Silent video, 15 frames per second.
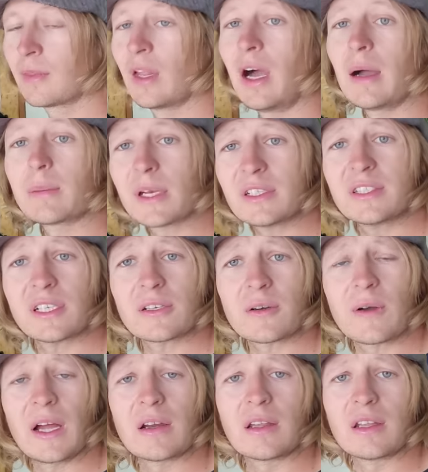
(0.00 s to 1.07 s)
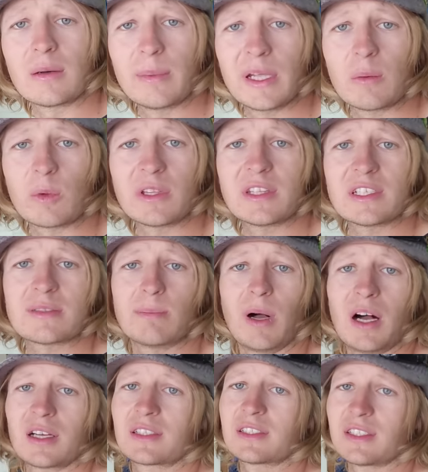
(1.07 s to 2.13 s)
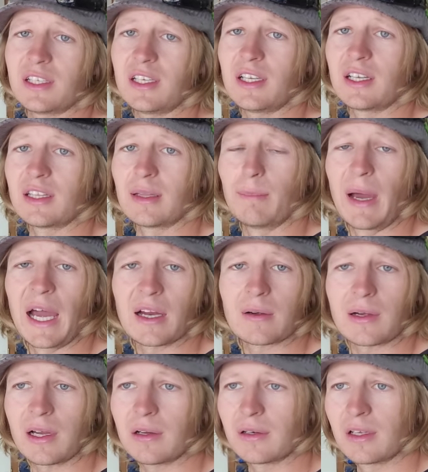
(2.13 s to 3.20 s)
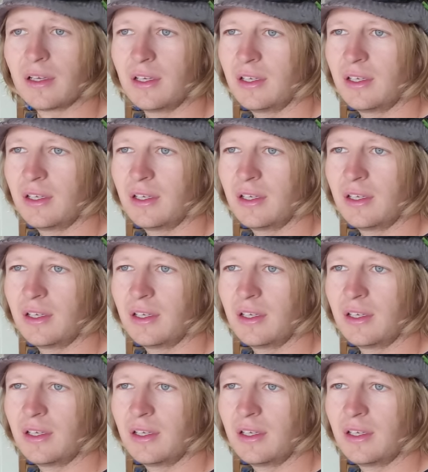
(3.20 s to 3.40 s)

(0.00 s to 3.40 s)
I'm gonna tinker around a little bit with this Mach Z in the background.